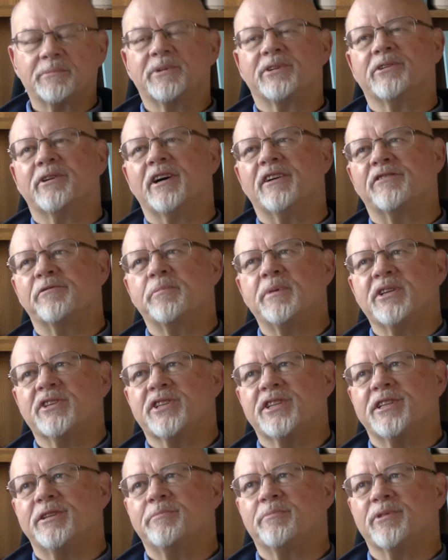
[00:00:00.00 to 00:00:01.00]
to
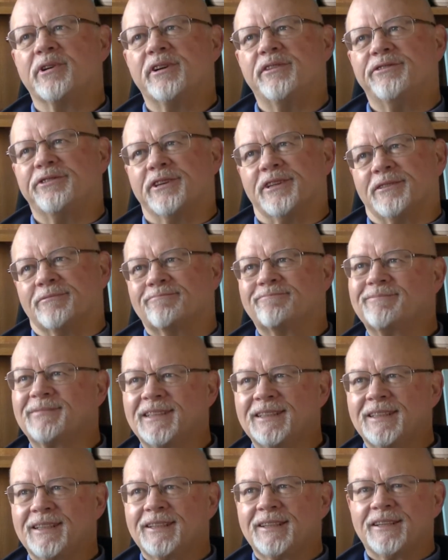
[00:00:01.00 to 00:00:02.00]
FBC Briefing.
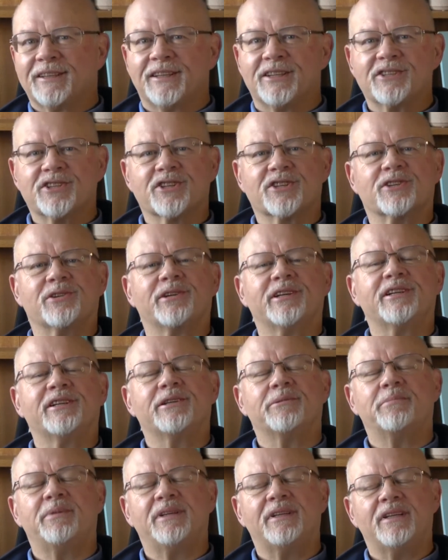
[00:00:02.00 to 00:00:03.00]
This is going
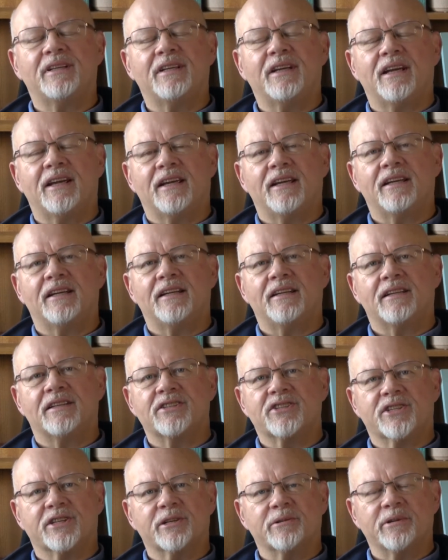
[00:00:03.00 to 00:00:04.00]
to be a
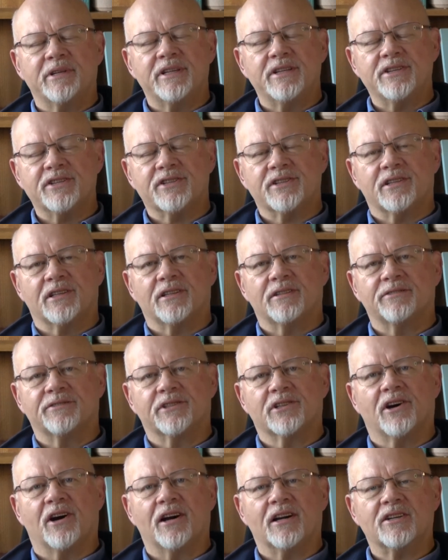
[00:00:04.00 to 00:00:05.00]
series of
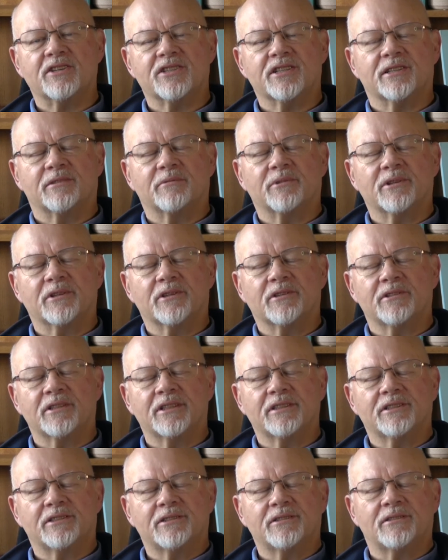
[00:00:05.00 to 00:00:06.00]
talks that we're
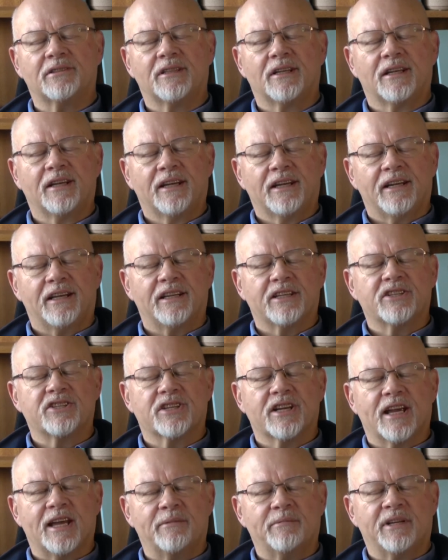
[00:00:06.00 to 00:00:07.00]
going to
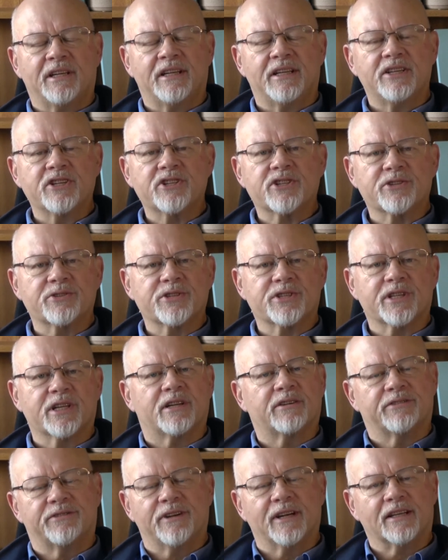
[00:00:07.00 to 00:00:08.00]
examine issues that
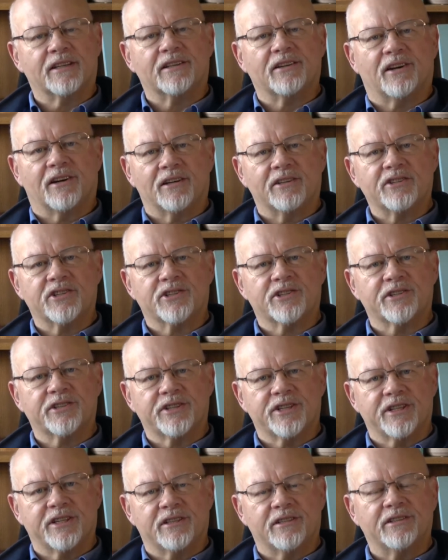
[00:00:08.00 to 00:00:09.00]
affect our
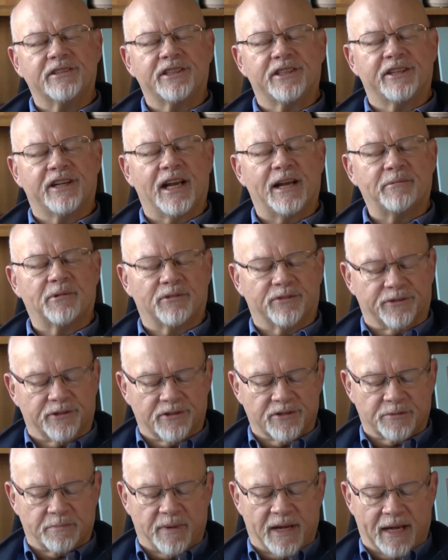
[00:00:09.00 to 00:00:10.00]
church here at the Nanaimo
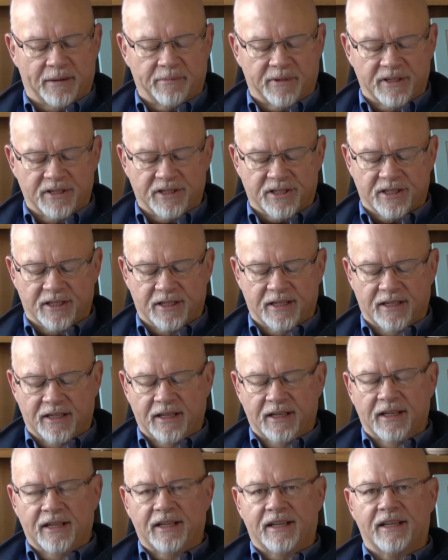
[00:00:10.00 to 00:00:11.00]
First Baptist,
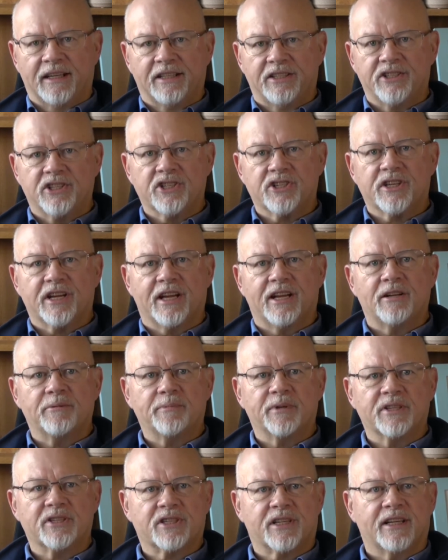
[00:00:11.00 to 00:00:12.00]
and just to
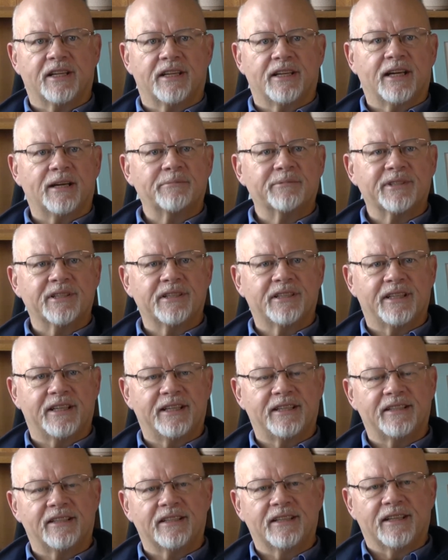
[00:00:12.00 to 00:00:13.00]
help us get up to
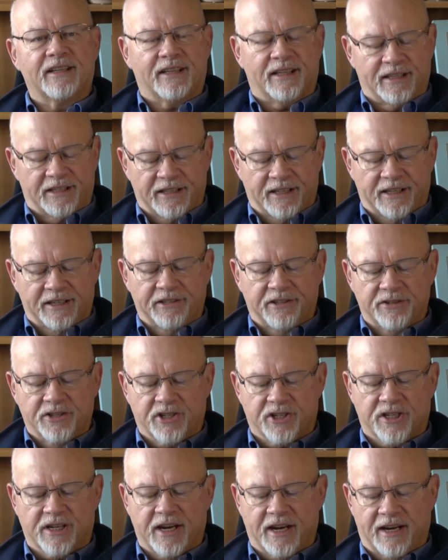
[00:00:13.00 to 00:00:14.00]
date and to
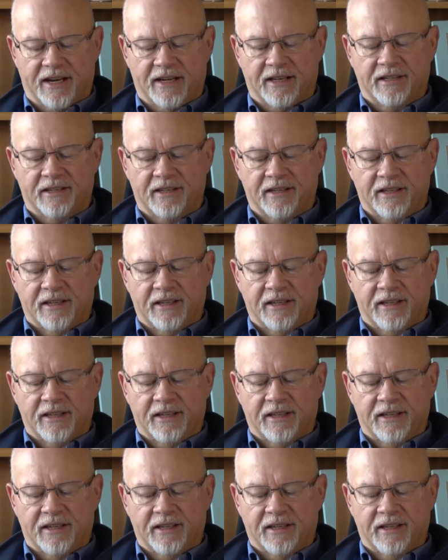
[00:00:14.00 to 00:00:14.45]
understand